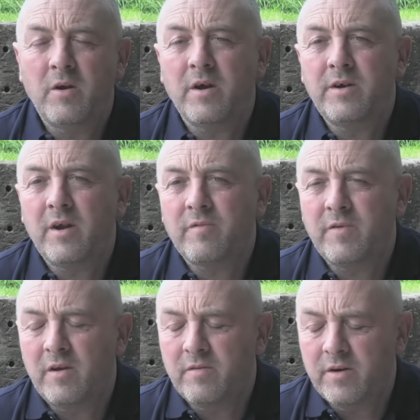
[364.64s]
you're in that
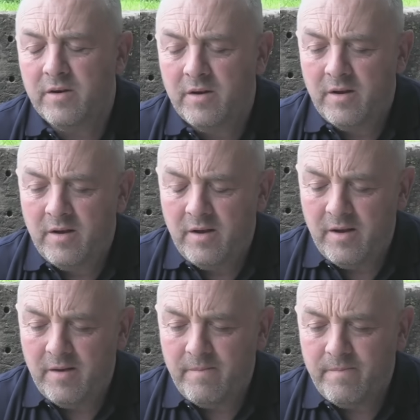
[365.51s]
field. When
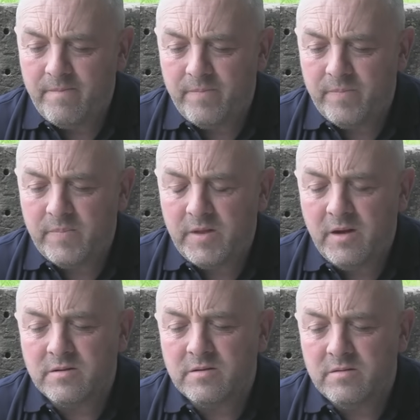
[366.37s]

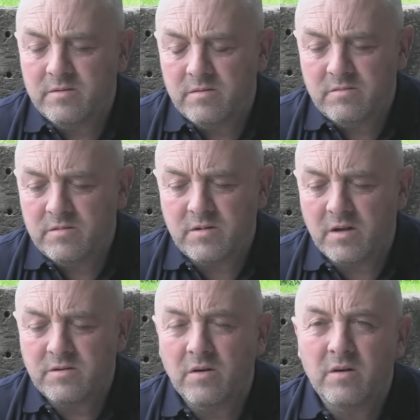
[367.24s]
yes,
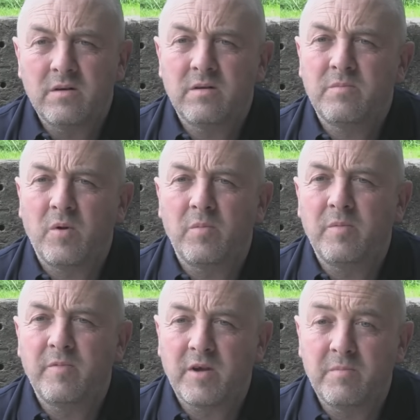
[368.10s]
that's not a
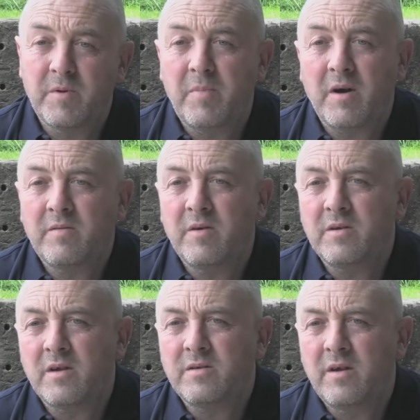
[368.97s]
problem. They can be back there that